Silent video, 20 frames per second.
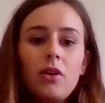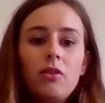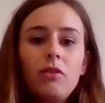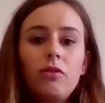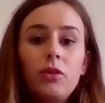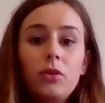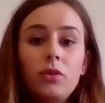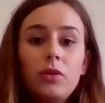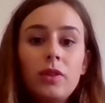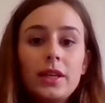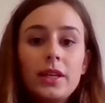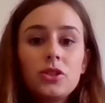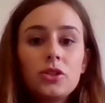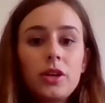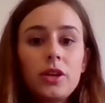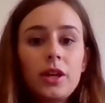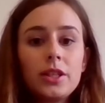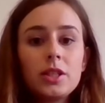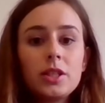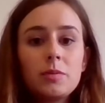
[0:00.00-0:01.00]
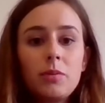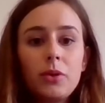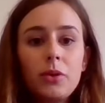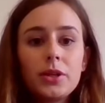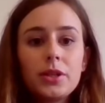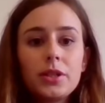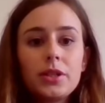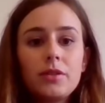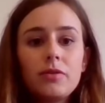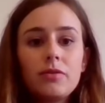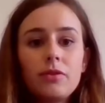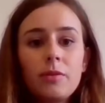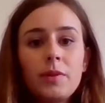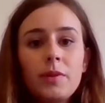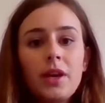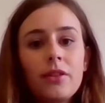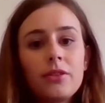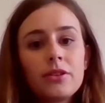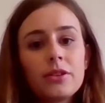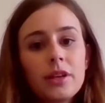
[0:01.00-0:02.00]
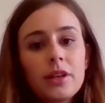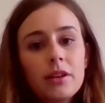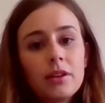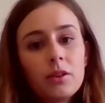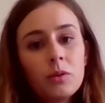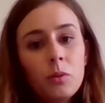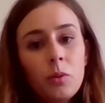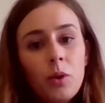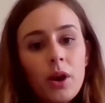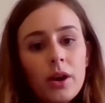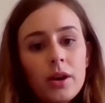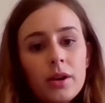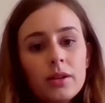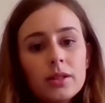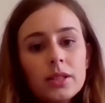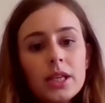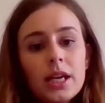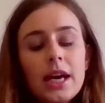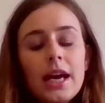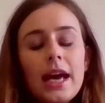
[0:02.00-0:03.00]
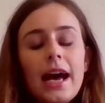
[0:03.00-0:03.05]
Food that is transported from the other side of the world